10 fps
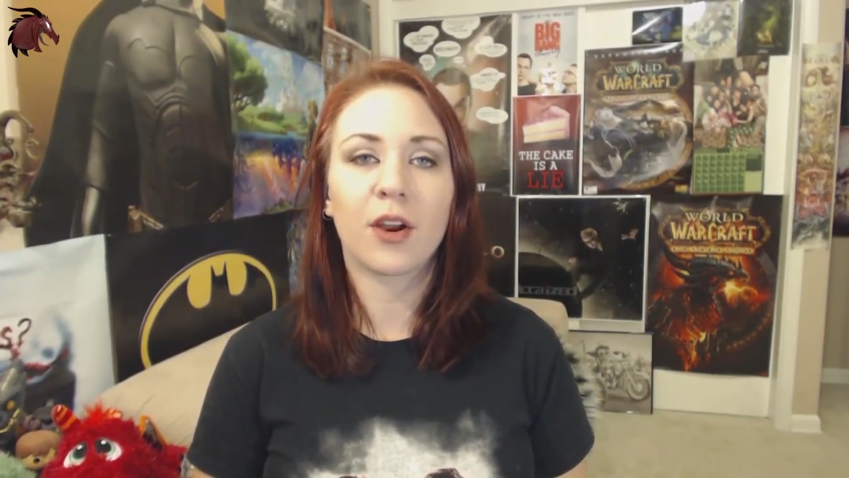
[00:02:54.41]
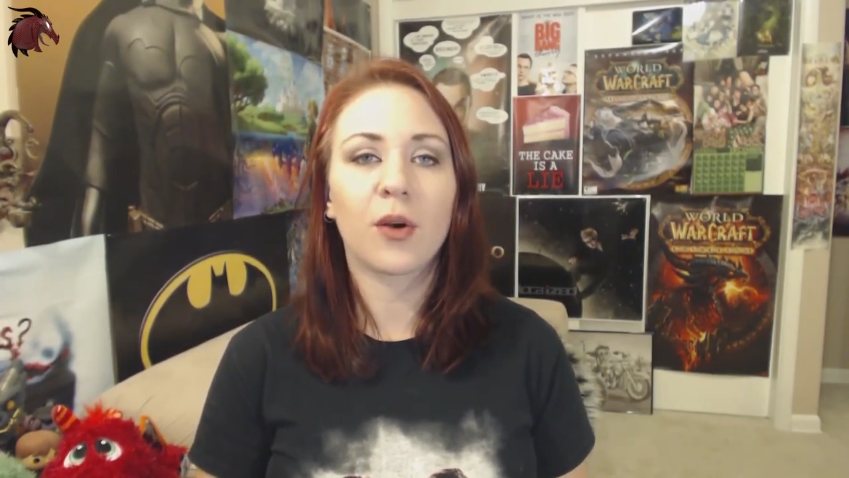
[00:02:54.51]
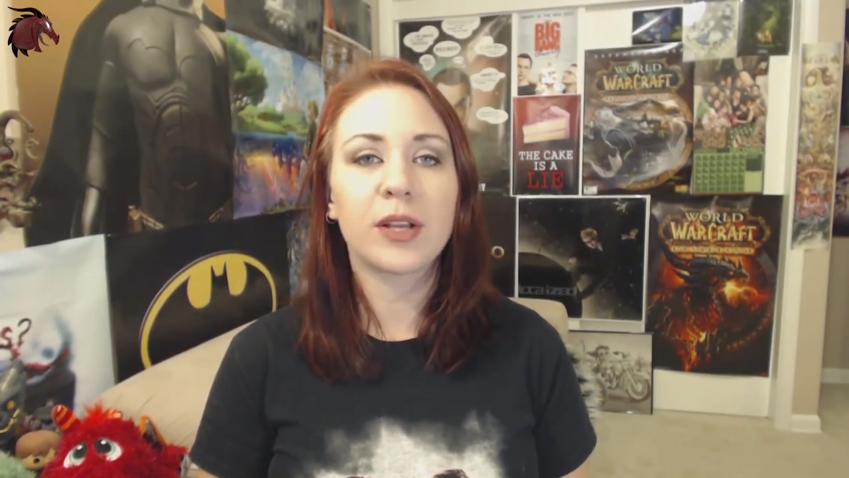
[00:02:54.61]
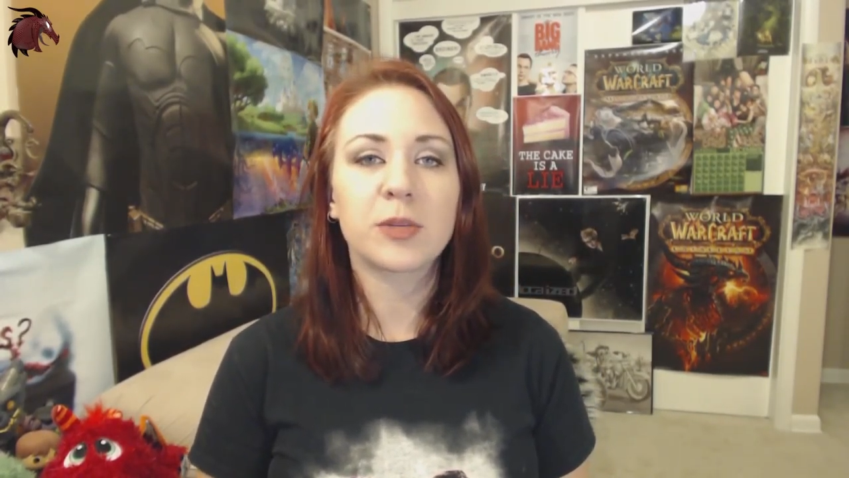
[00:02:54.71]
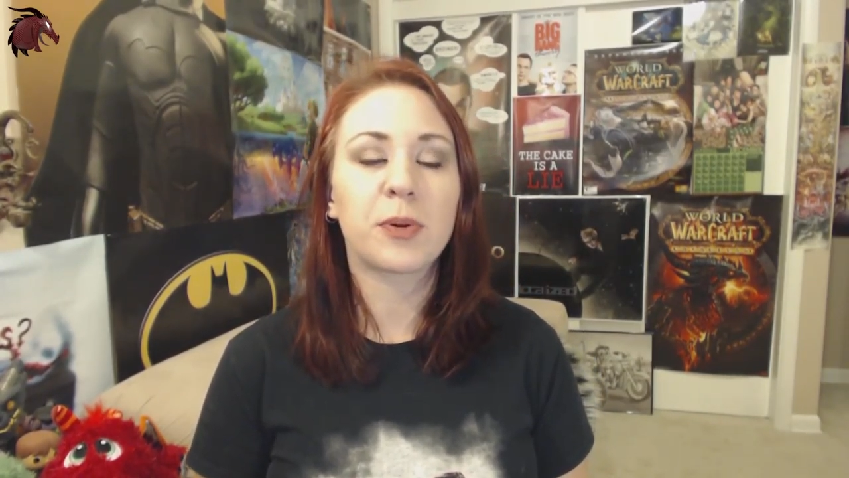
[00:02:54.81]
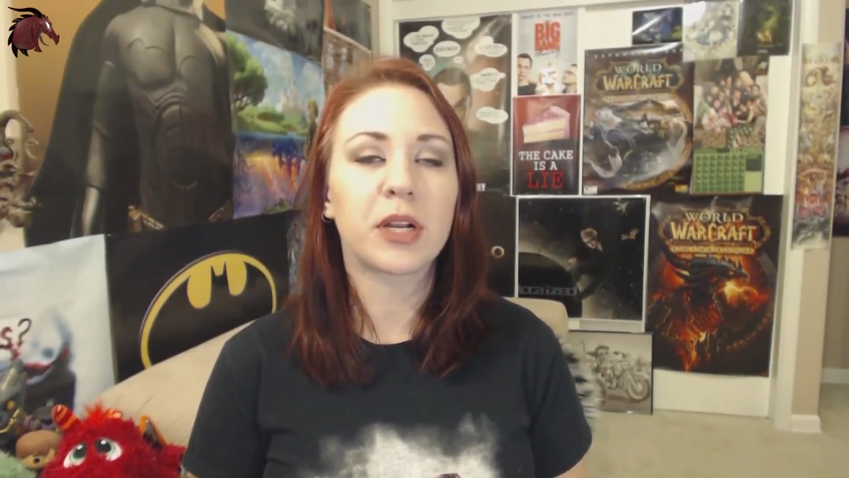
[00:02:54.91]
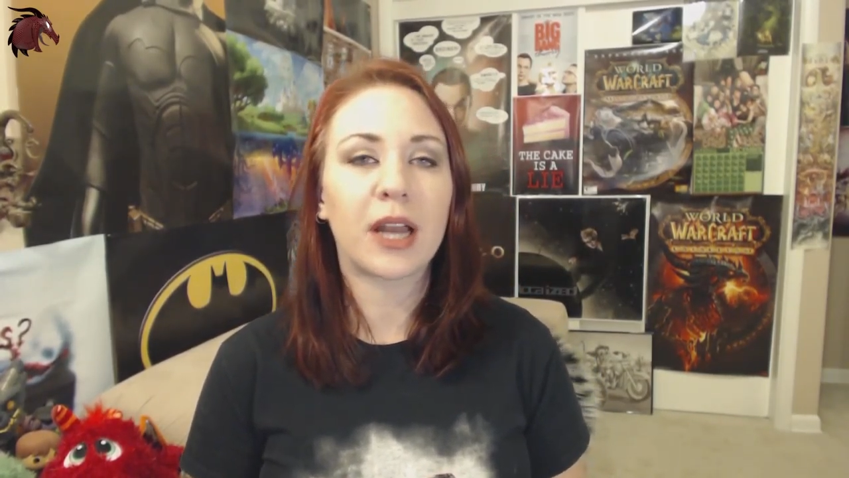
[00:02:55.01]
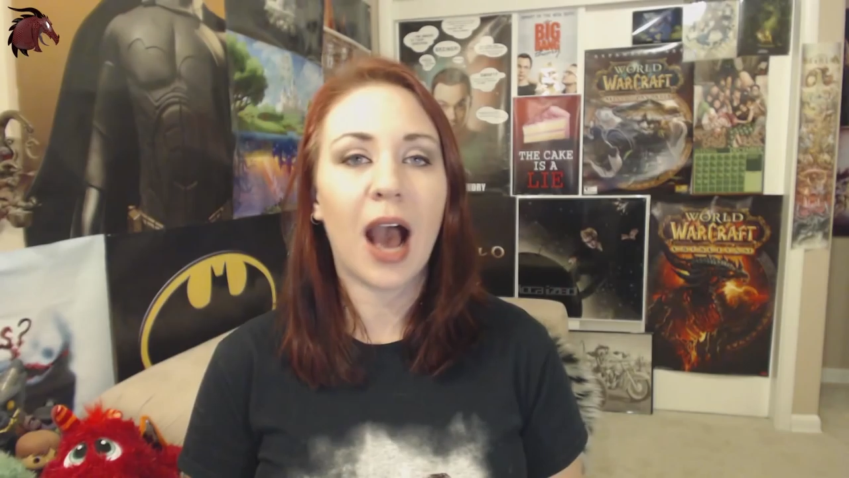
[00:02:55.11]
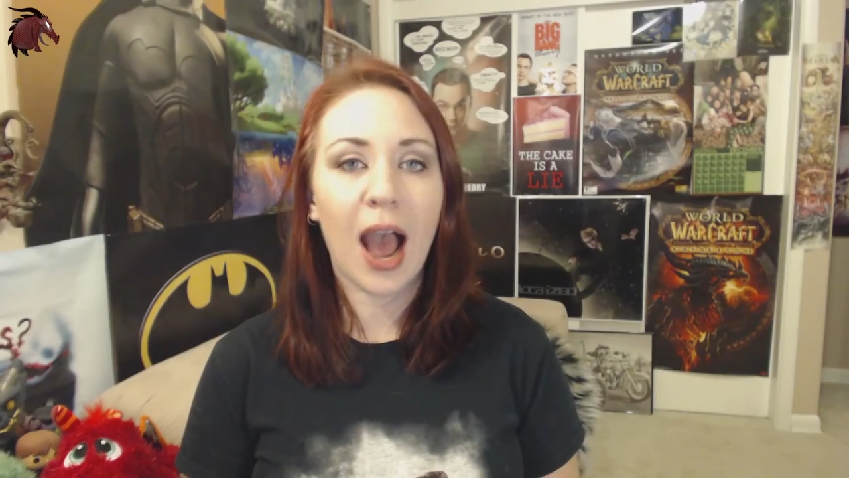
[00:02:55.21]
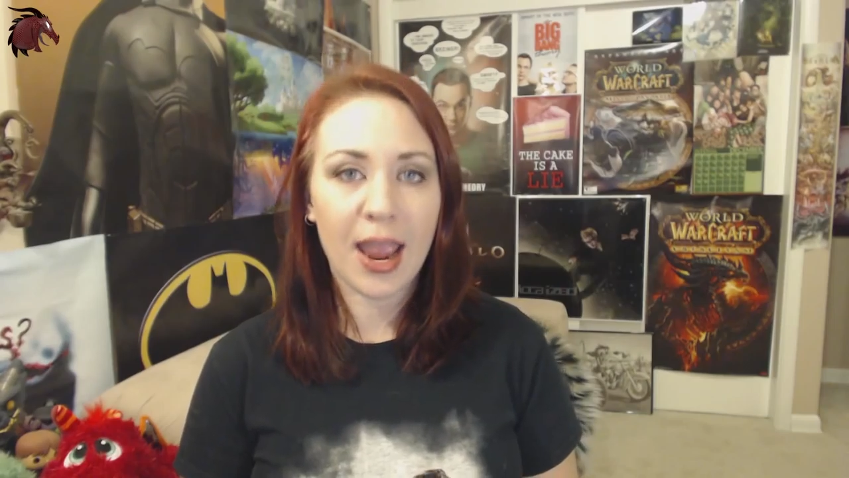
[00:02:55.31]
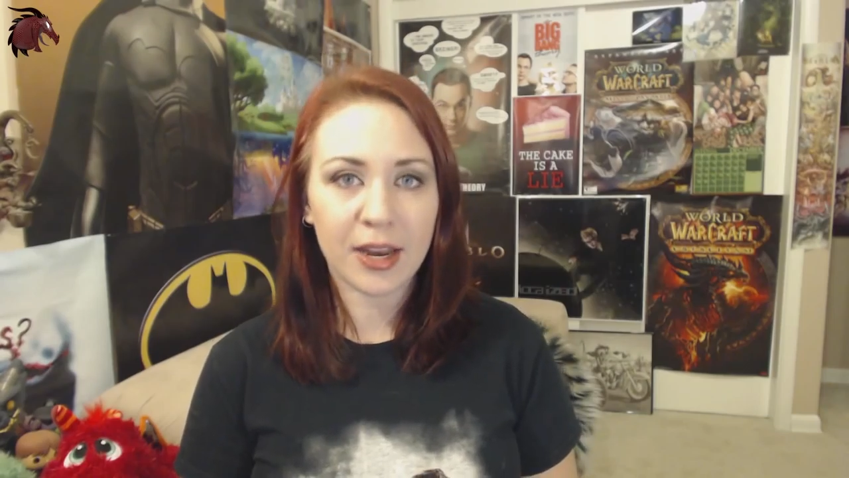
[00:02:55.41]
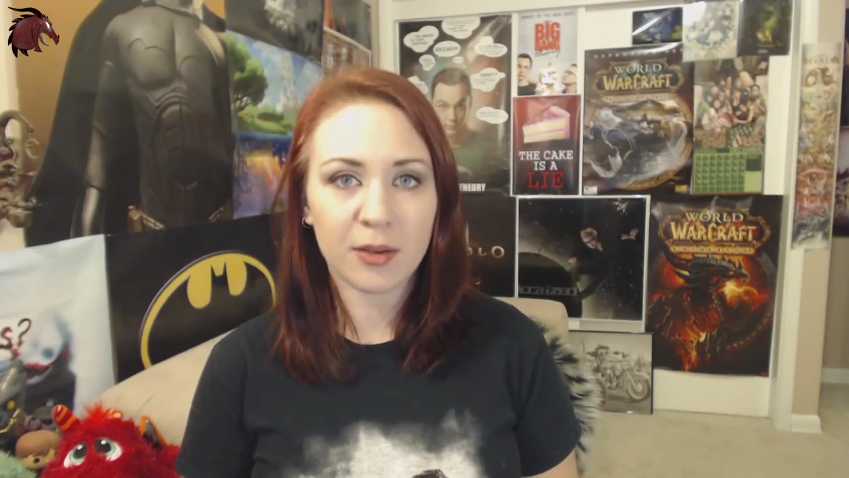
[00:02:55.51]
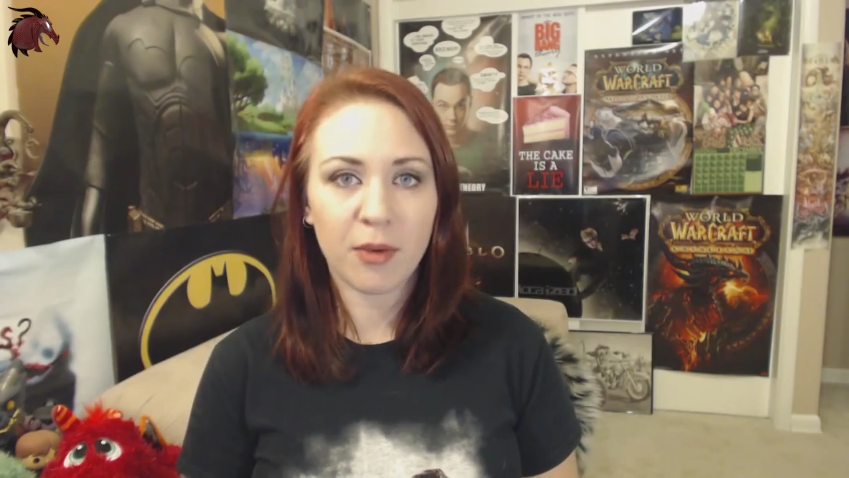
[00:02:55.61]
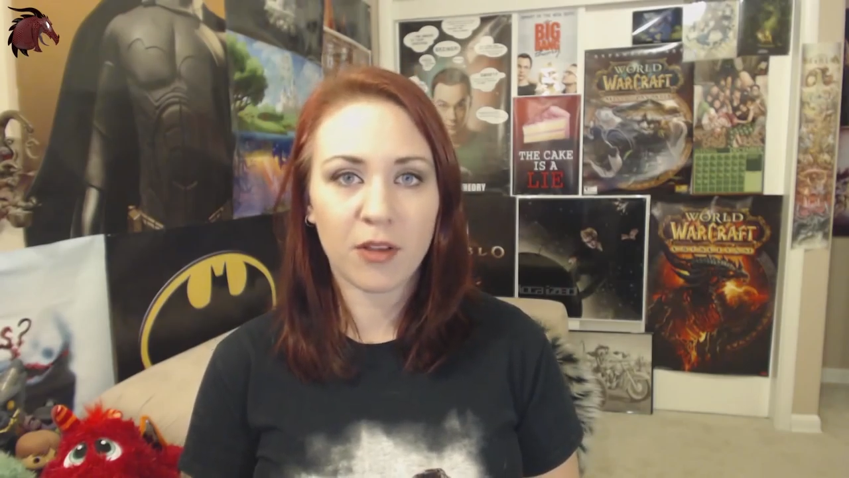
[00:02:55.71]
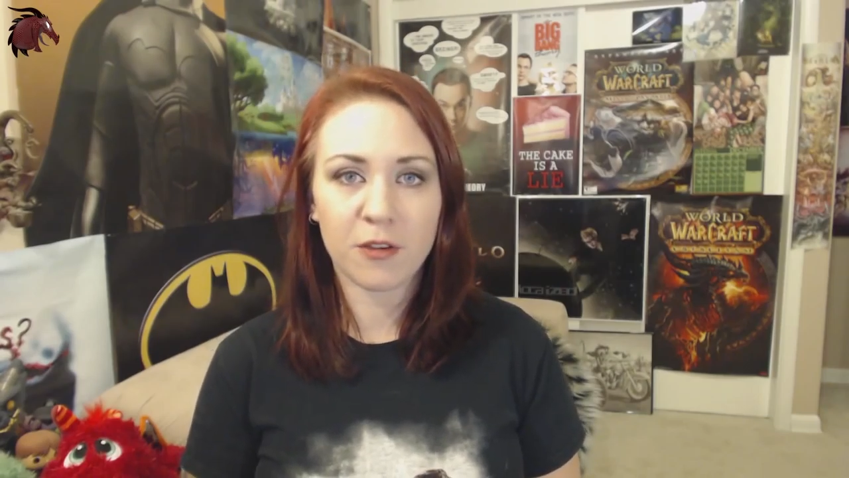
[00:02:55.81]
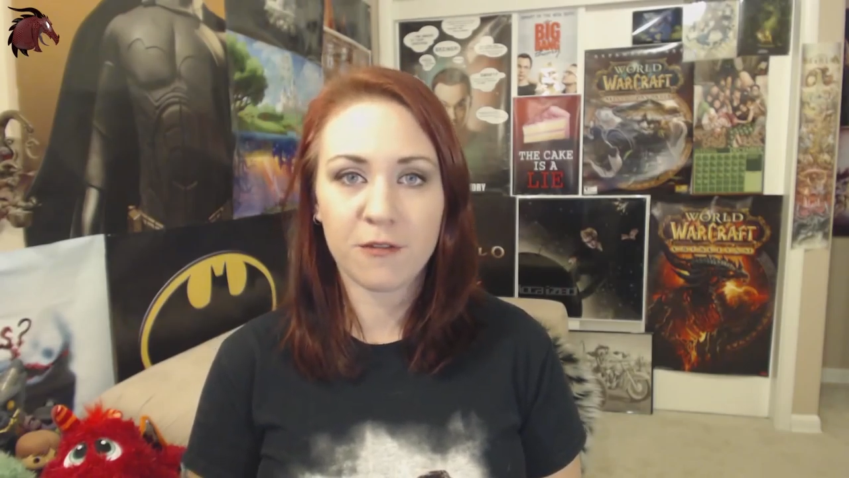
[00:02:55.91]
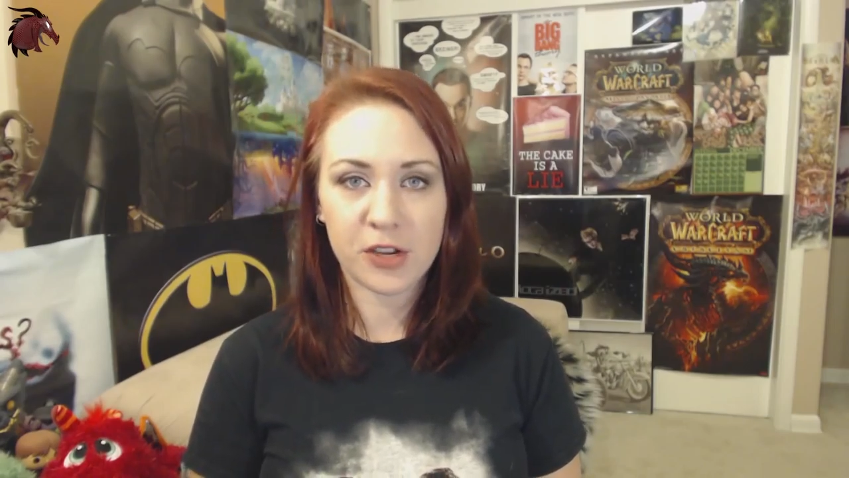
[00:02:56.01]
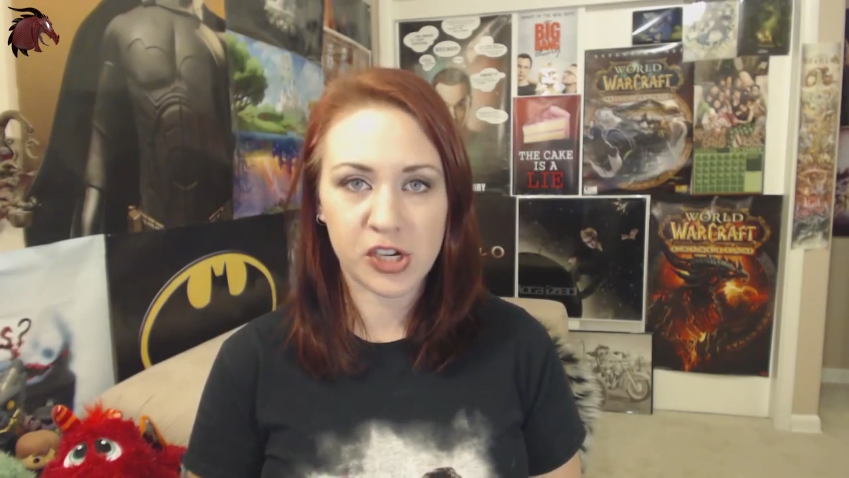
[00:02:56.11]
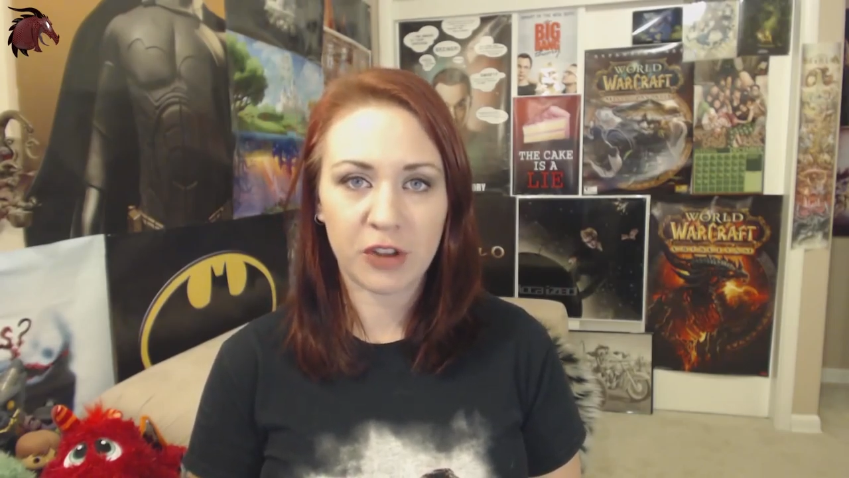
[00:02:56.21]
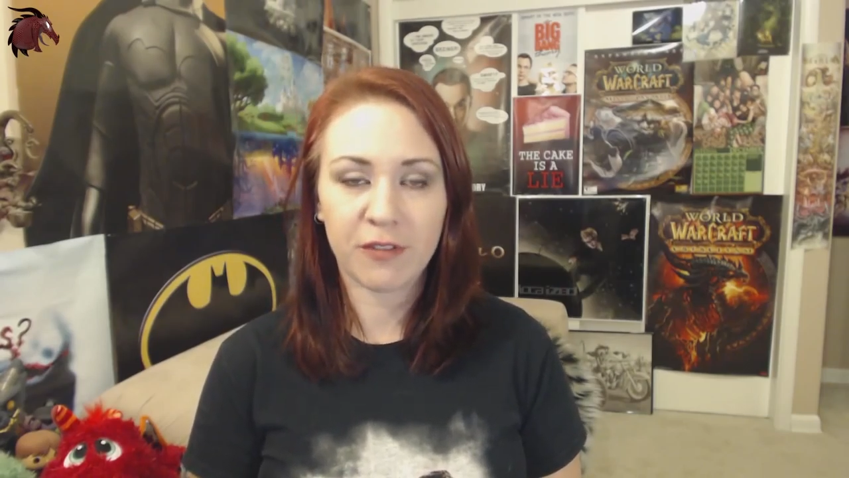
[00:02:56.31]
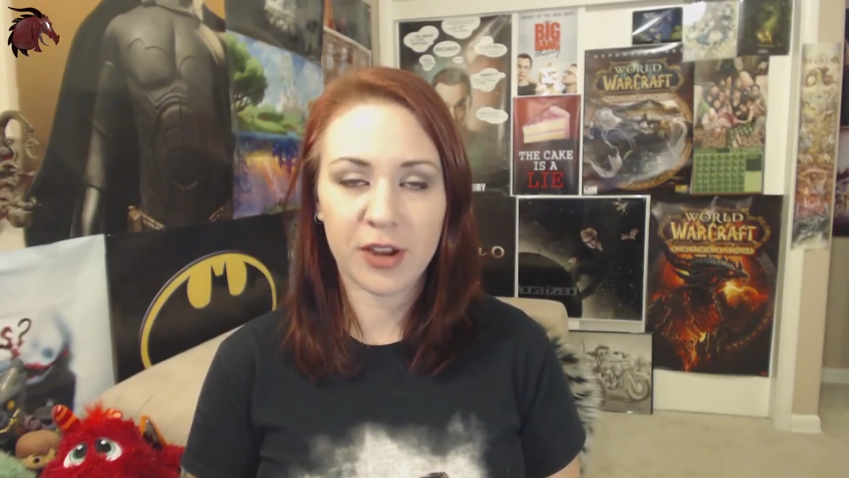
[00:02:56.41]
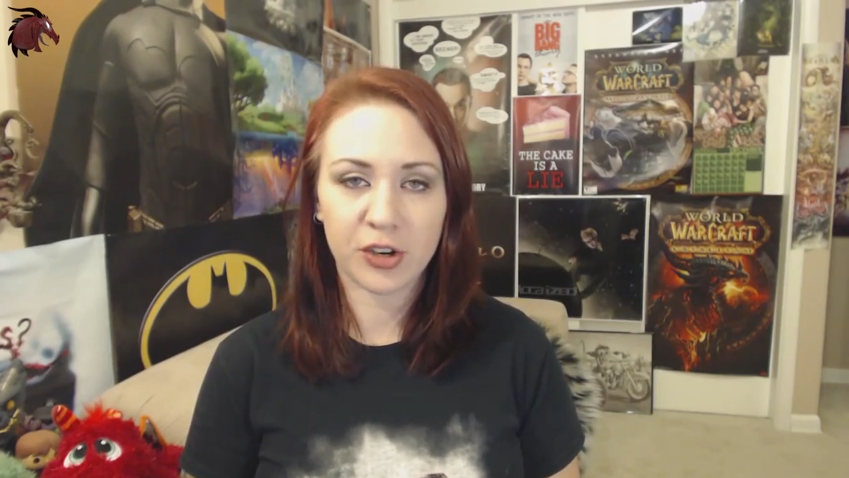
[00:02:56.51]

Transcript: they're going to put an item on the fishing